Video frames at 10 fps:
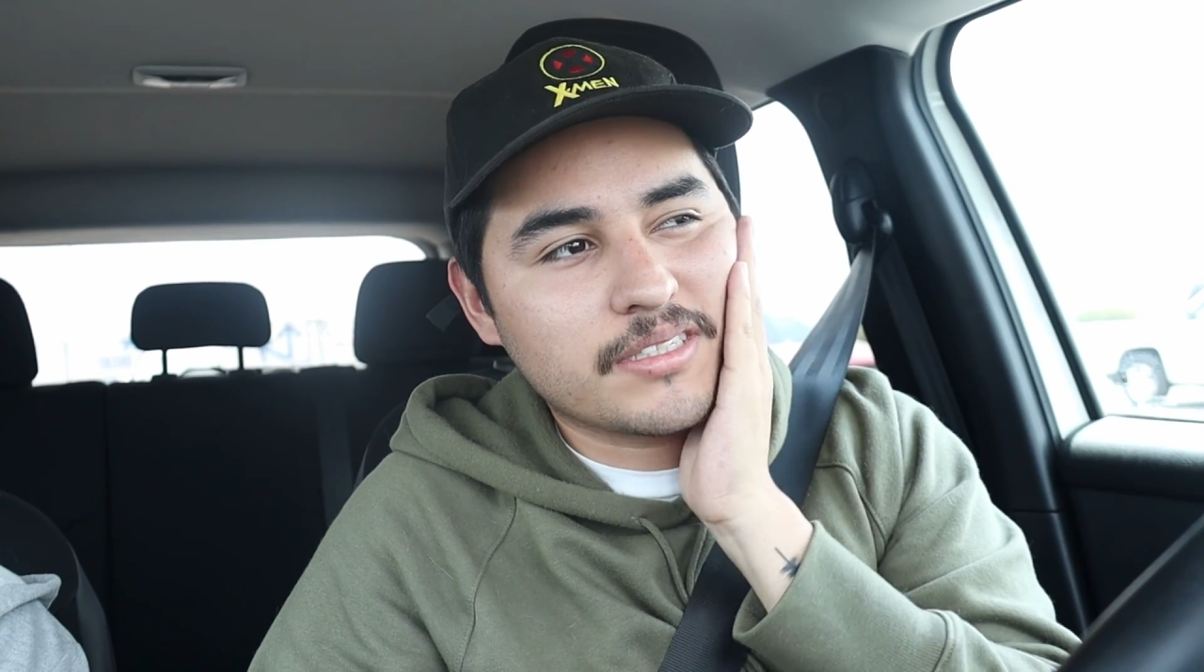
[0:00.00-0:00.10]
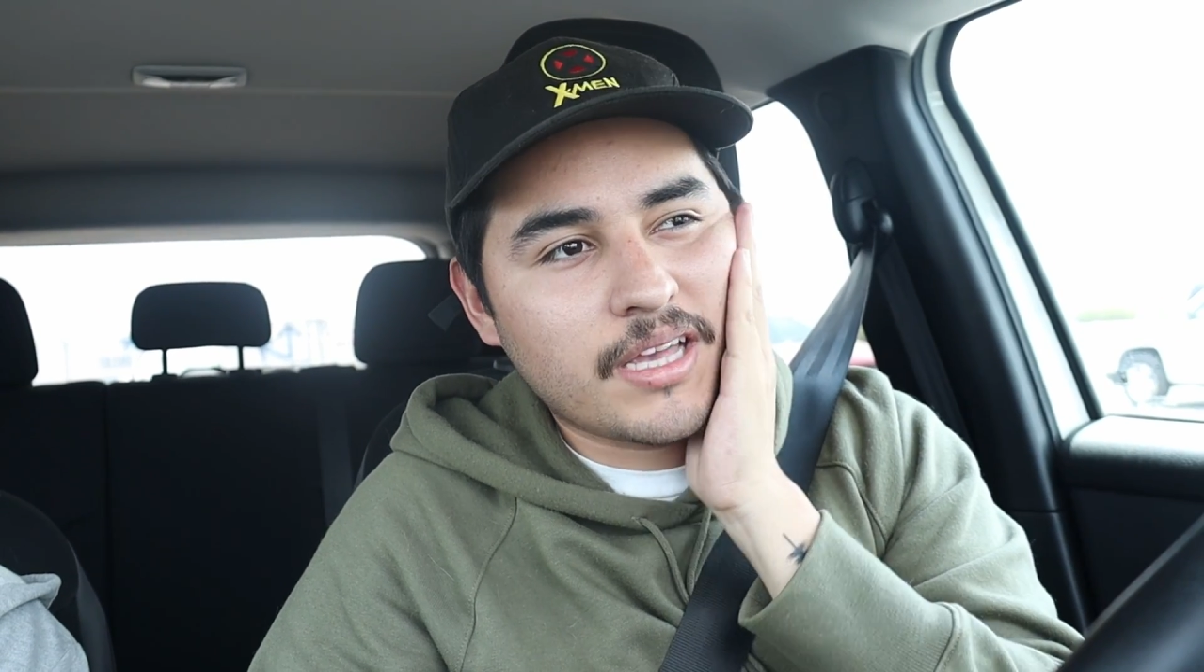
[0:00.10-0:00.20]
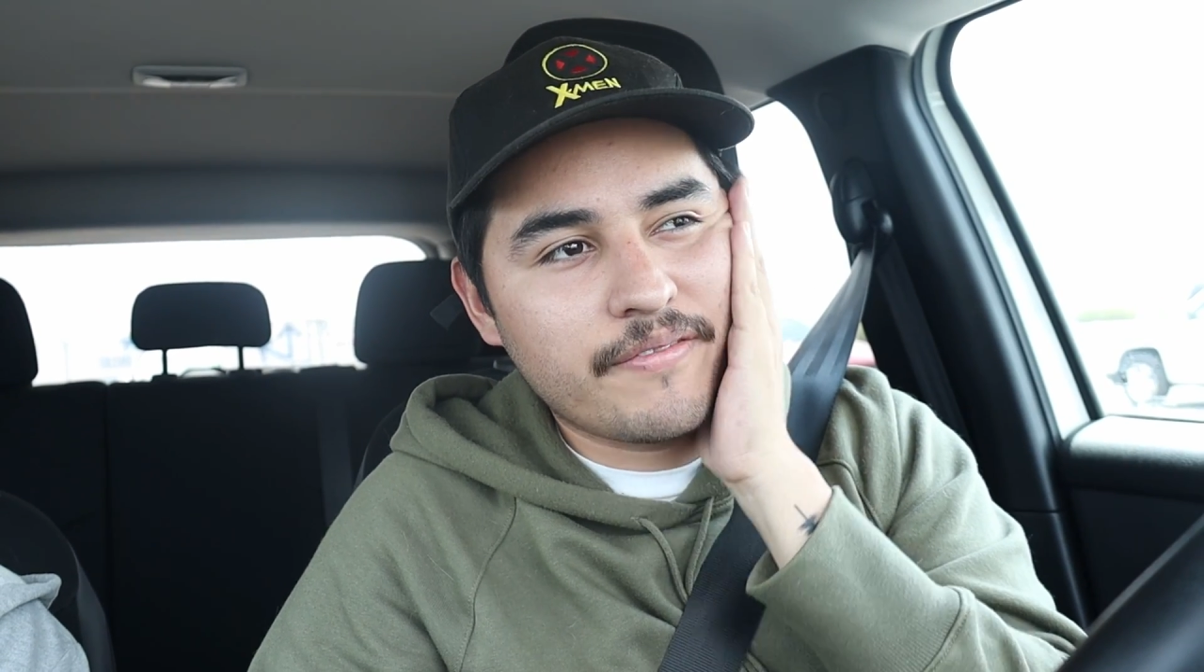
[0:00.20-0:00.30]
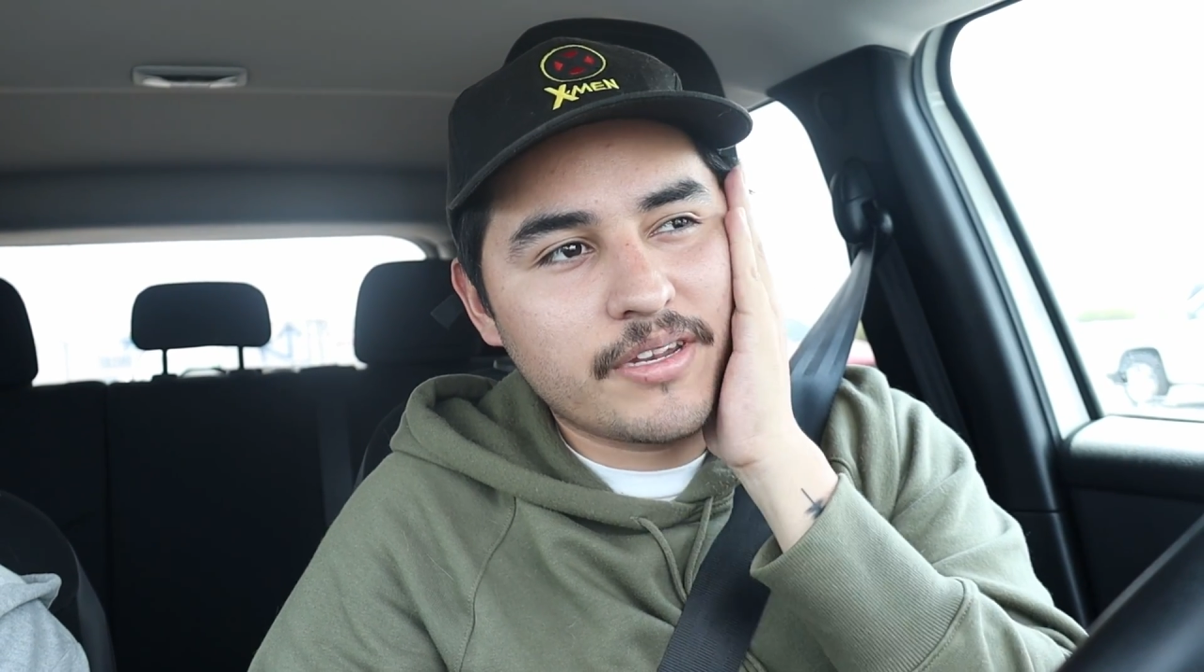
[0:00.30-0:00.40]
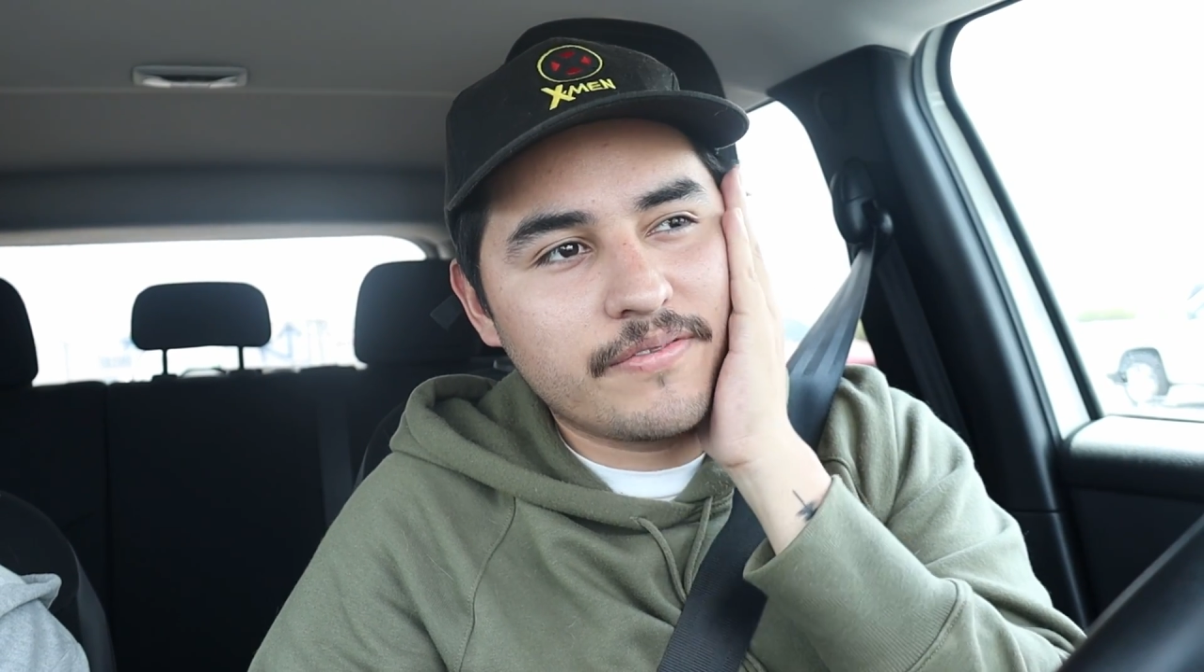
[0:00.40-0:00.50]
I
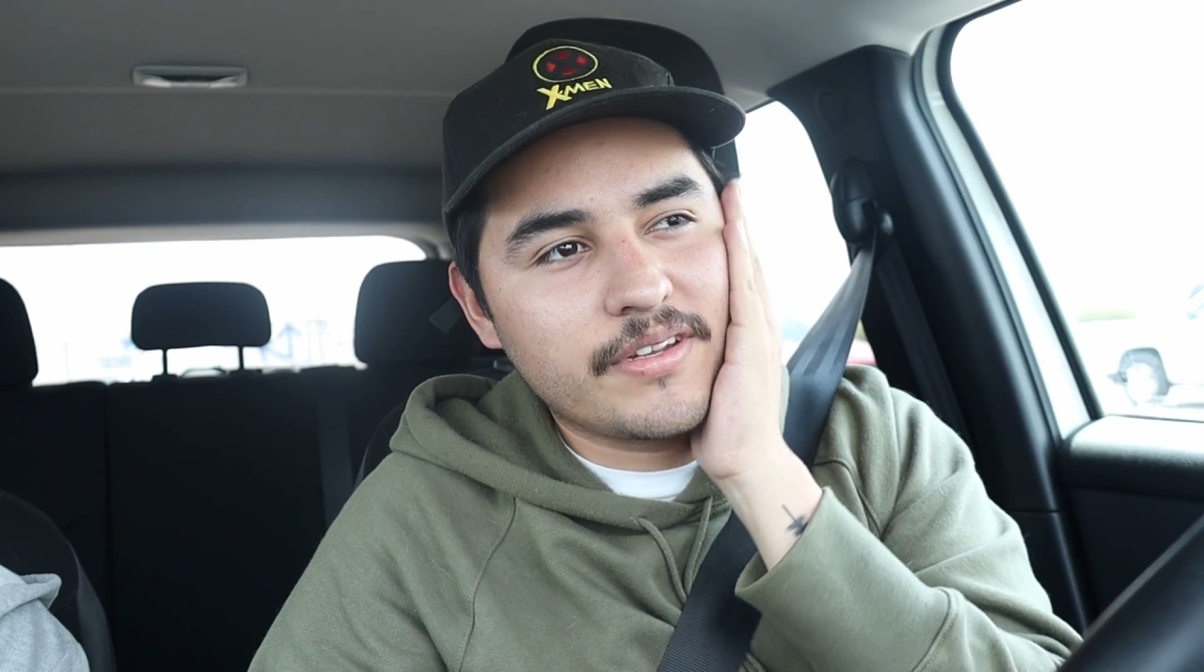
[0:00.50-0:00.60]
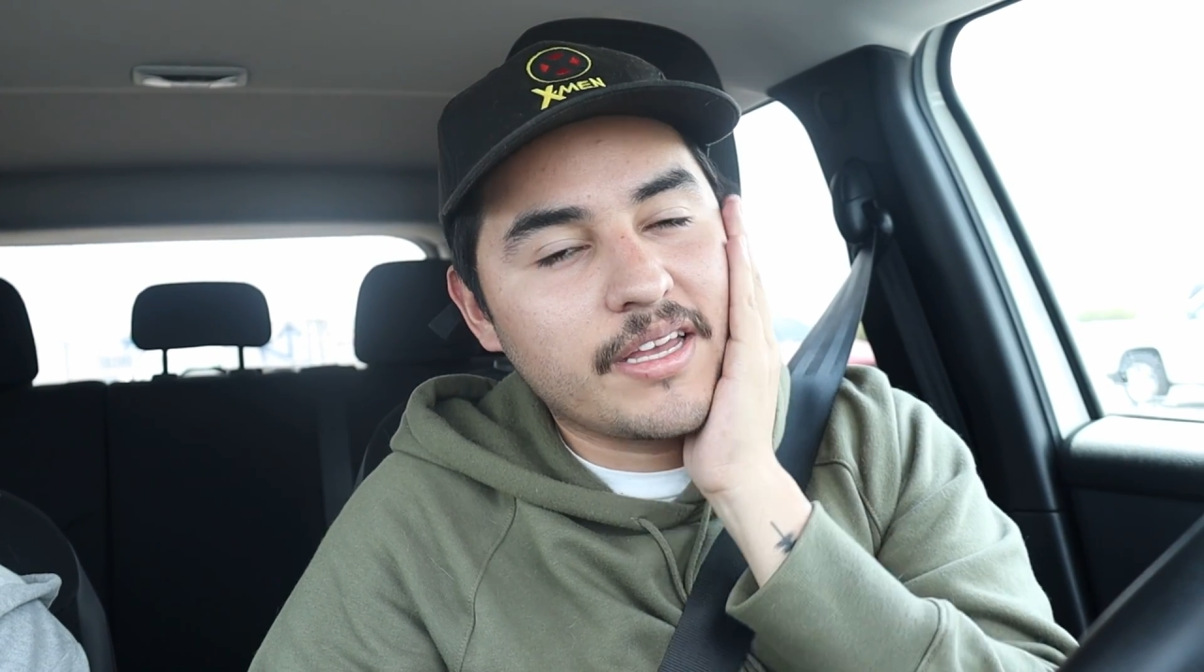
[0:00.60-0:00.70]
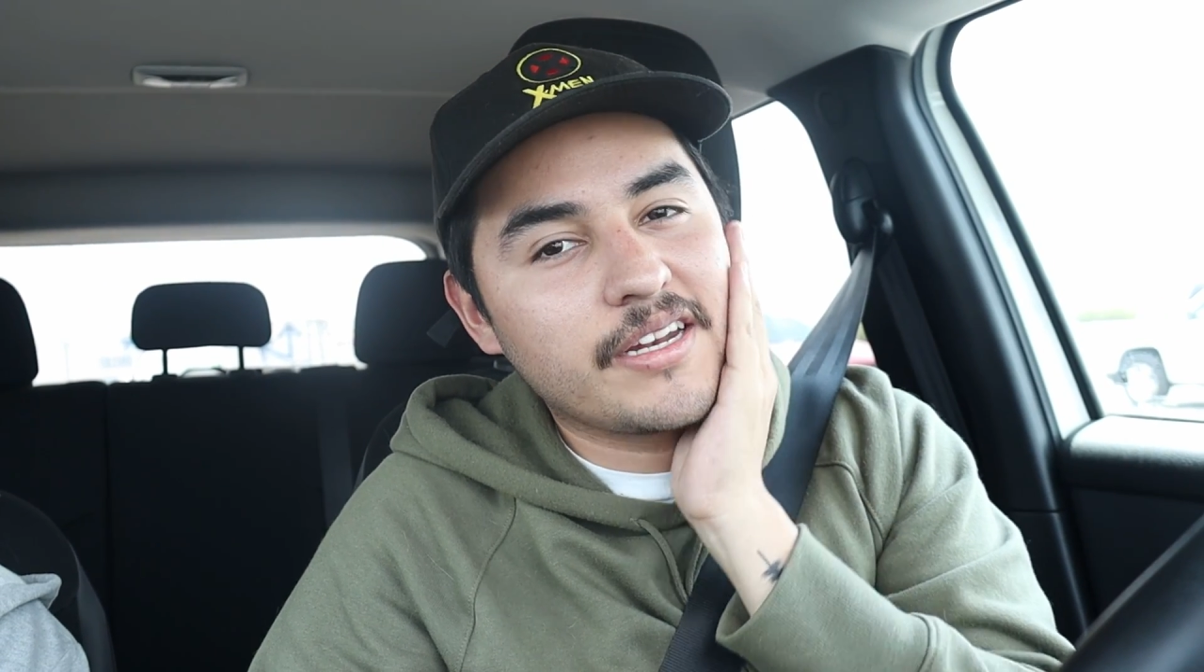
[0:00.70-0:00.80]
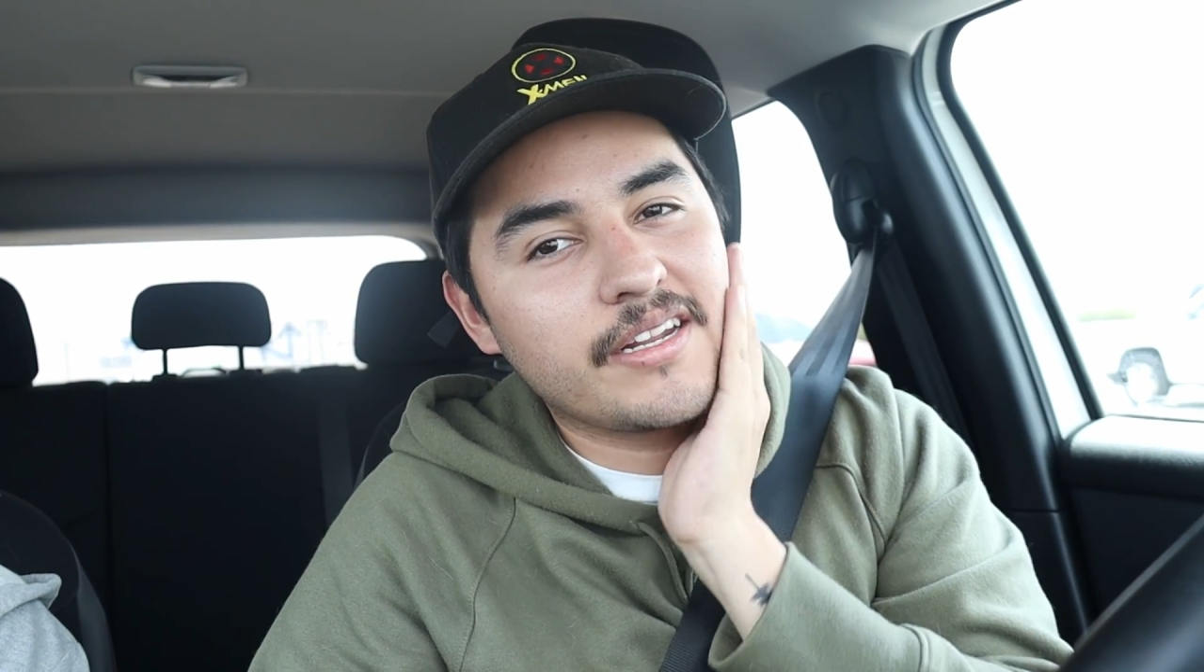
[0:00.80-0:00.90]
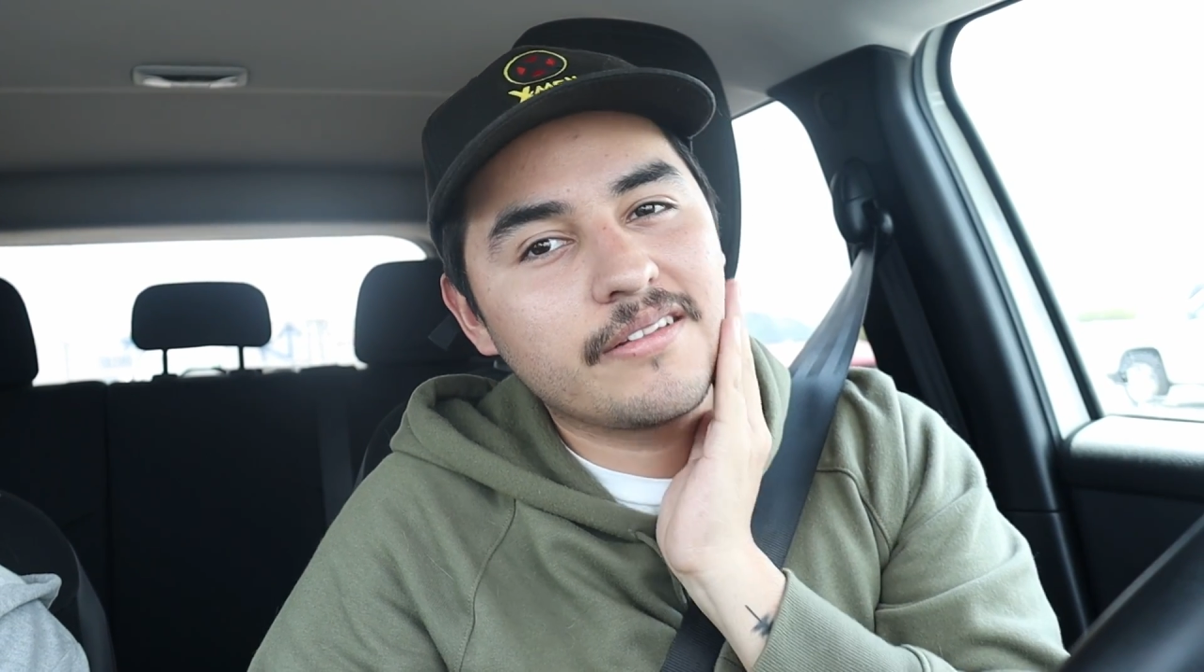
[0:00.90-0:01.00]
haven't even
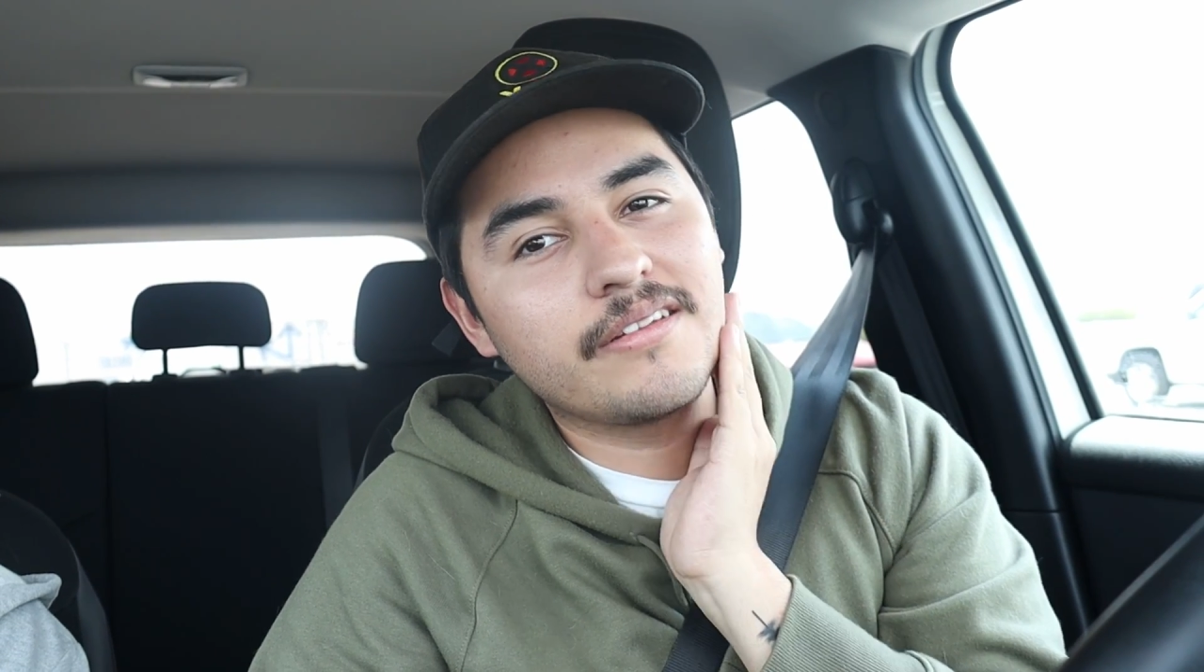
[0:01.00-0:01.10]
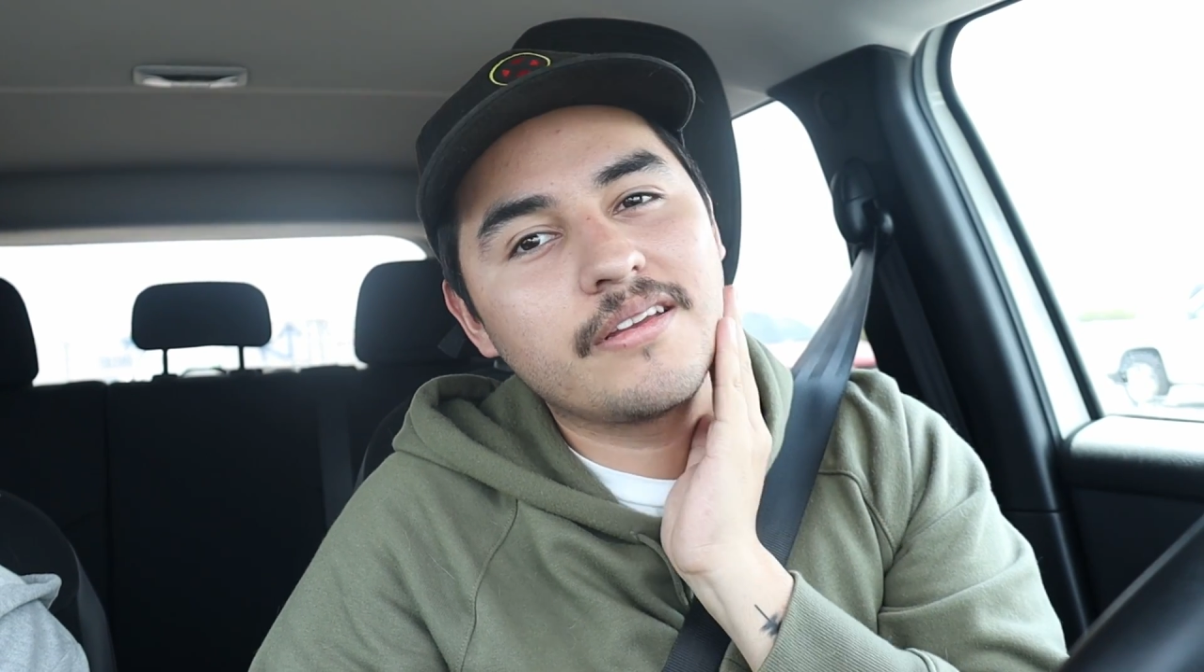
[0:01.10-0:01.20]
edited.